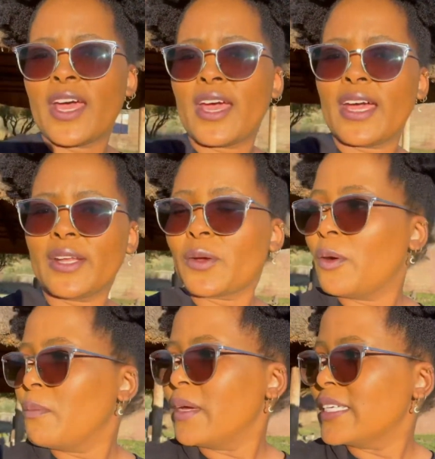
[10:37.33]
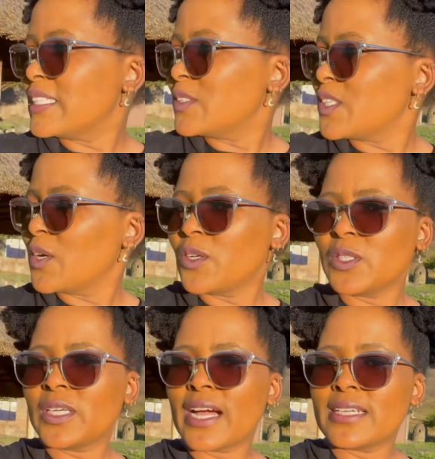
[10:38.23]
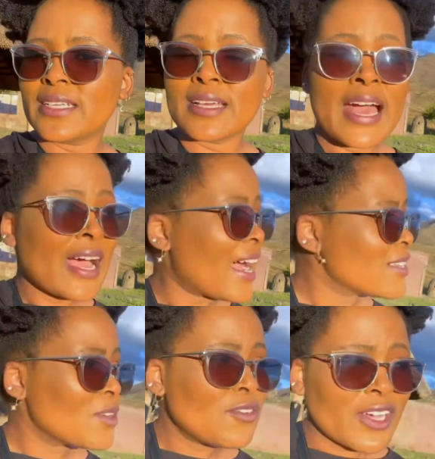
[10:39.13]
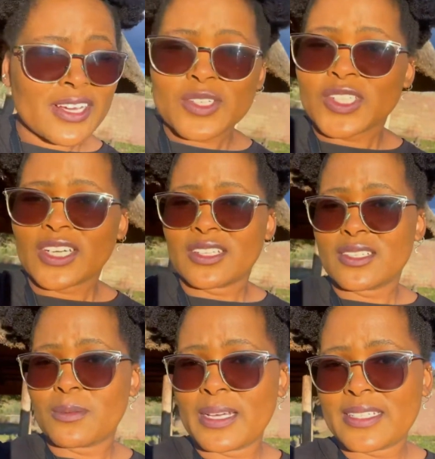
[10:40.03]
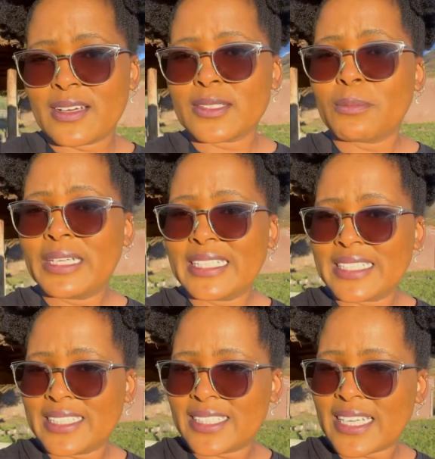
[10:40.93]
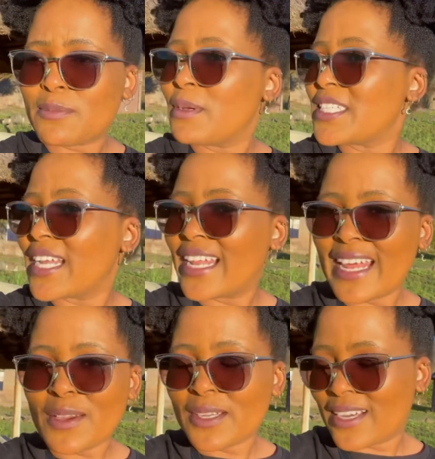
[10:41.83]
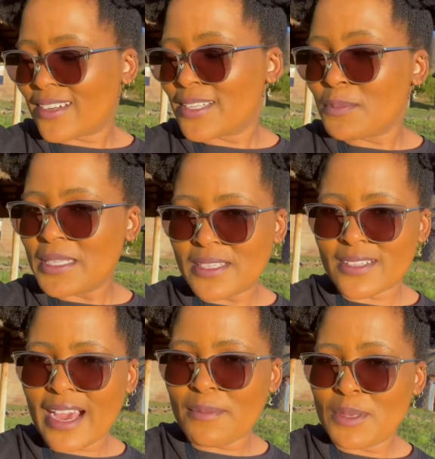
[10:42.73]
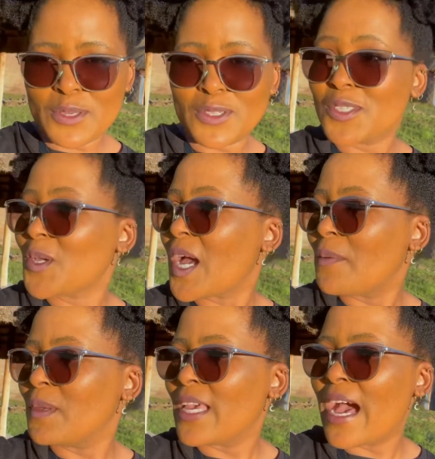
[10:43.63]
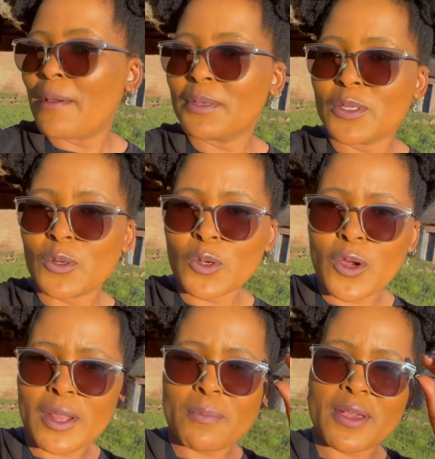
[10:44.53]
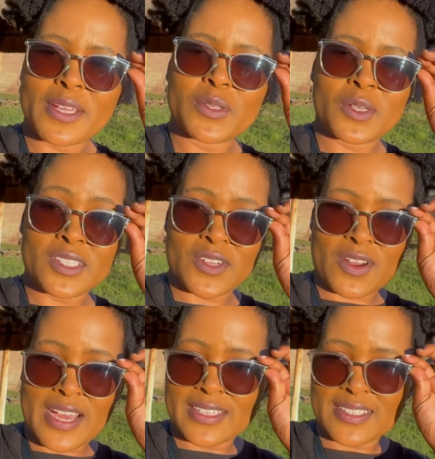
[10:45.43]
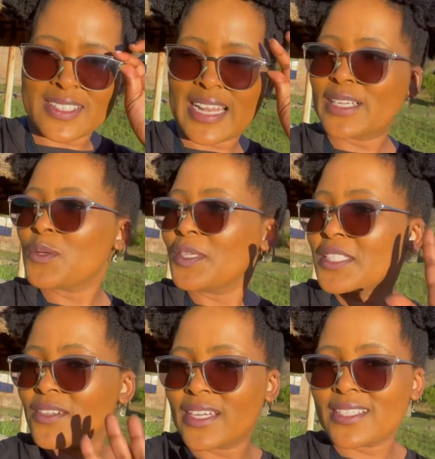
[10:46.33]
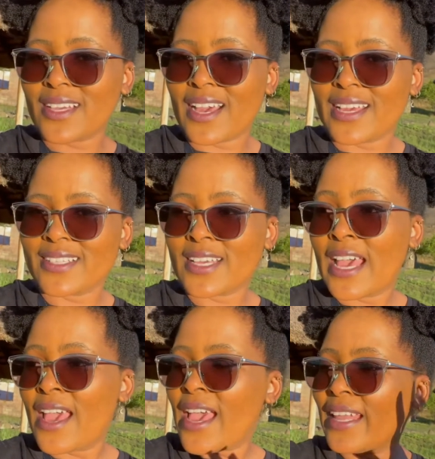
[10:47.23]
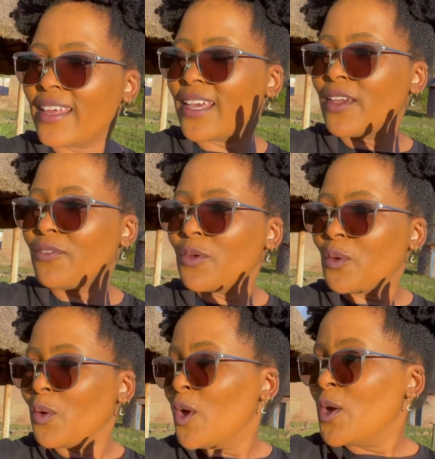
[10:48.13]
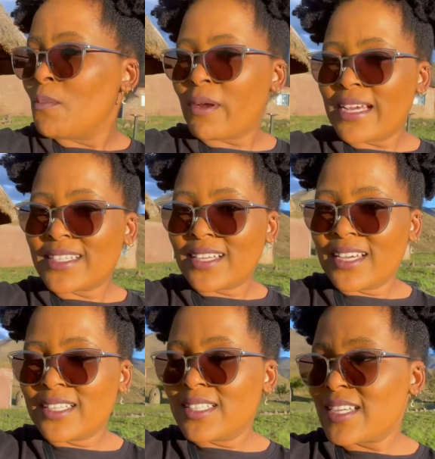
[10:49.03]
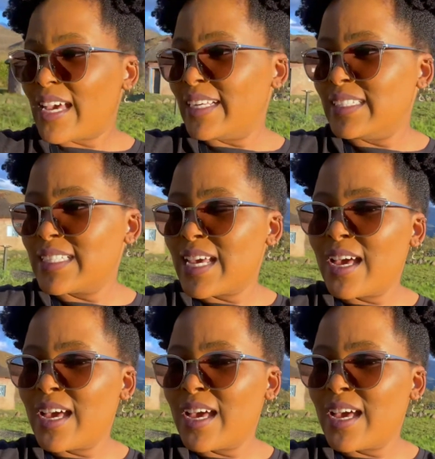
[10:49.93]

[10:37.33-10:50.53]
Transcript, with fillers: and comment i'll check on you guys guys don't forget to check this place out please especially like christmas is coming you need to come here i mean you're only gonna pay 20 rands like 20 rands guys and they give you price tent and